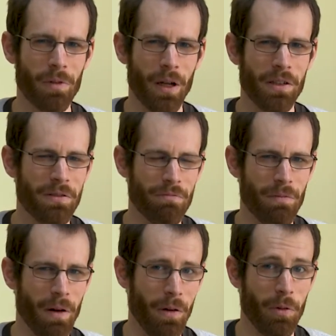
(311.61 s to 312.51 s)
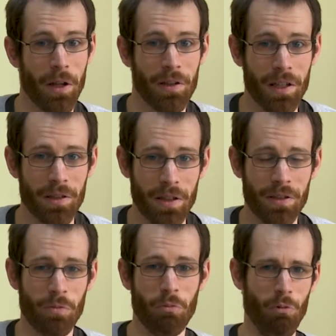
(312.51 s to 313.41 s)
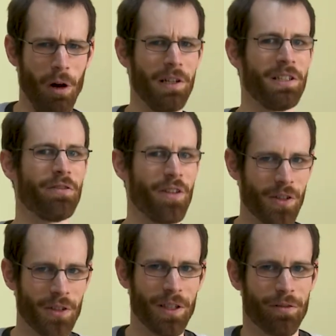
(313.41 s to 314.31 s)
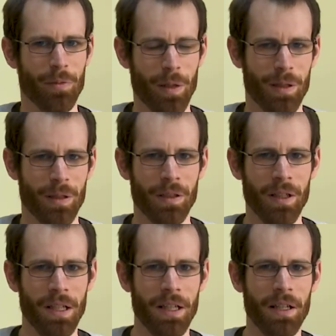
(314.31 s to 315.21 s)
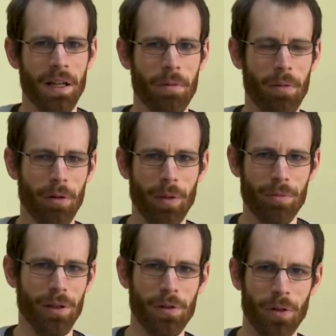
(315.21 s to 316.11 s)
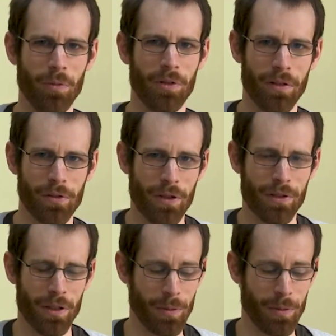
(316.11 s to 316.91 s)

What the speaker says: what I think is a wide diversity of opinion among people who call themselves Christians.